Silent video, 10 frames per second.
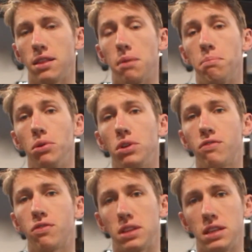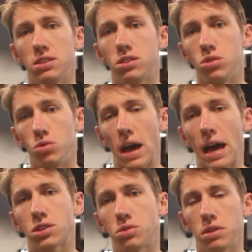ability for these to
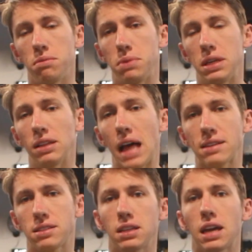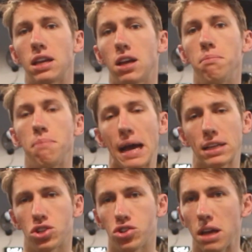actually be elastic and come
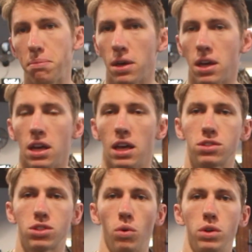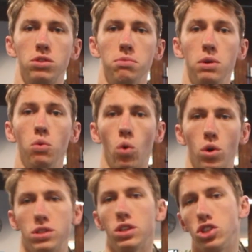back to shape is going to be
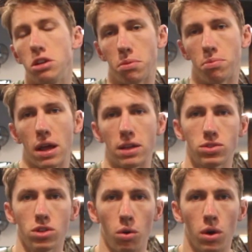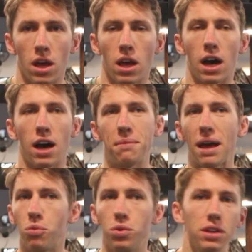worse in the cheaper brands. So
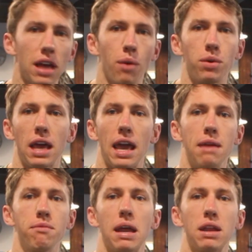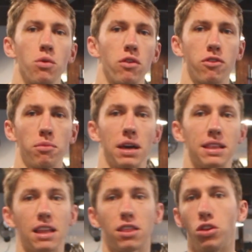really, I would aim anywhere from
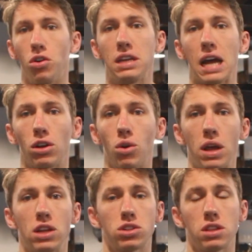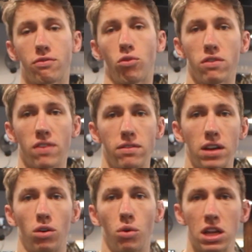like that $30 range to that
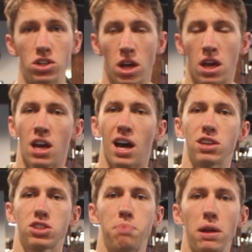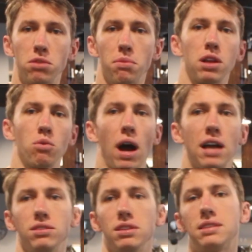$45 range. Spend your money
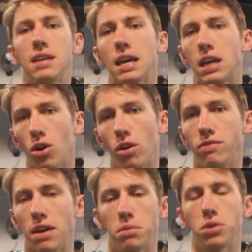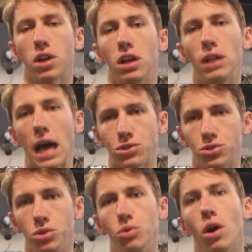wisely, take care of them, and they're going to
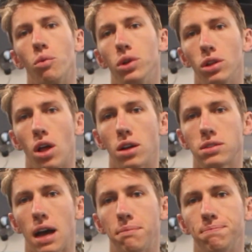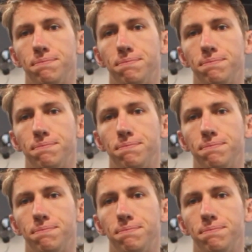last you a really long time.